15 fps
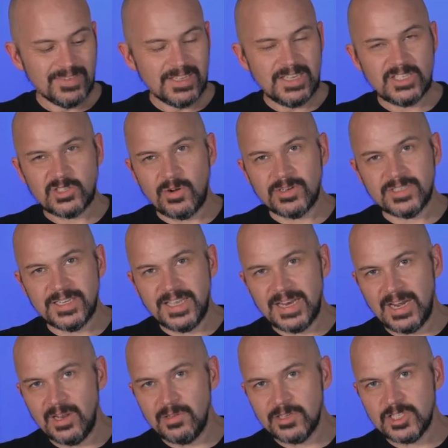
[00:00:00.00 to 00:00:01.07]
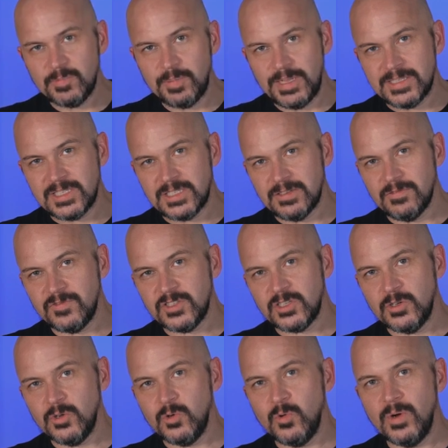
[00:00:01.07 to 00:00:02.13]
it starts to get a little expensive.
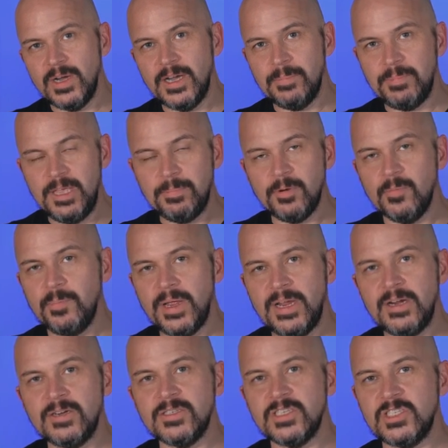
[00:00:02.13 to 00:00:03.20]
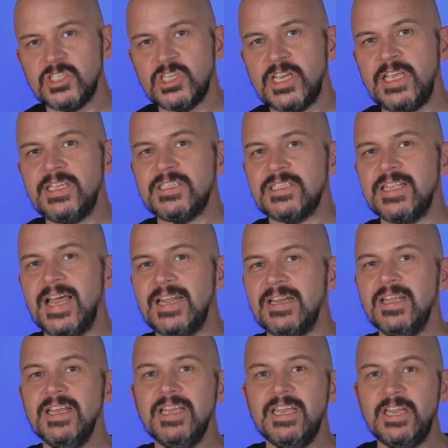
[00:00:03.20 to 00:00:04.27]
So be prepared to chase that,